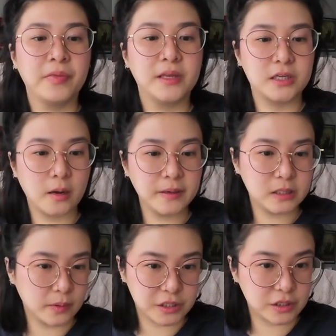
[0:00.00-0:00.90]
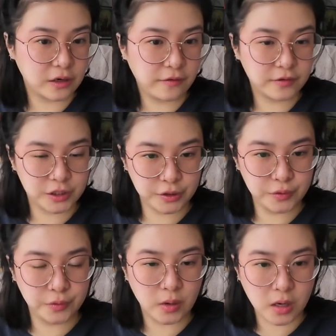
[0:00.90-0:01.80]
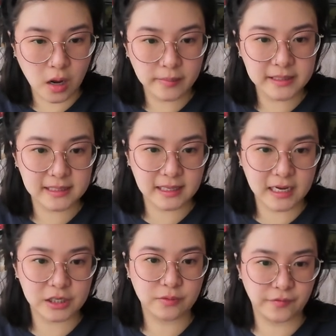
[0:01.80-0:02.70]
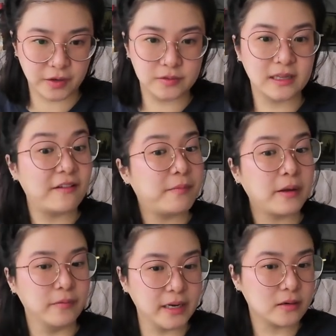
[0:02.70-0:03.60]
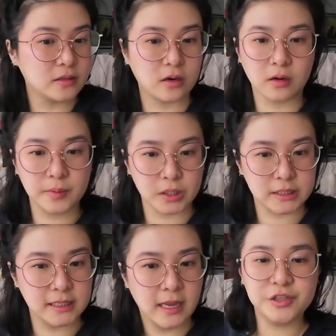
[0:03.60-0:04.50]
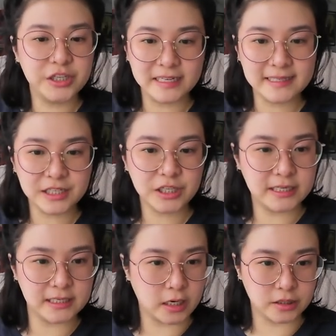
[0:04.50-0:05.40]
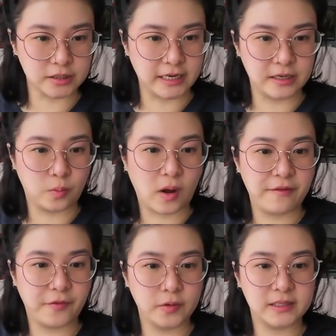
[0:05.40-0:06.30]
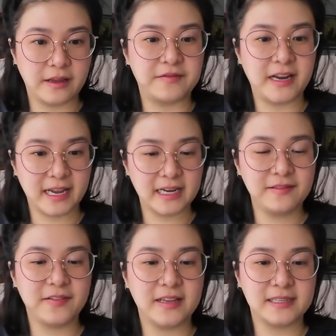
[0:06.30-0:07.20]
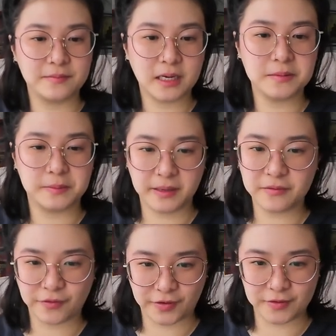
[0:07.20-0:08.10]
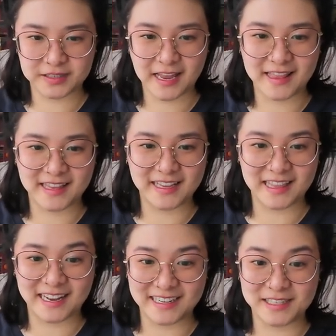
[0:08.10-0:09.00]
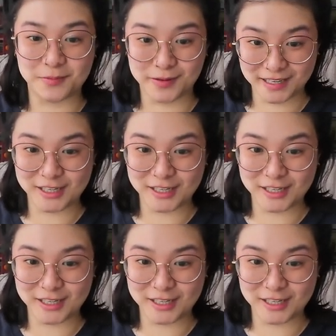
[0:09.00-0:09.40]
The topic switched to comments slash reviews left by readers on our books. Jane says she didn't understand why folks left negative, sometimes mean reviews, and that it's really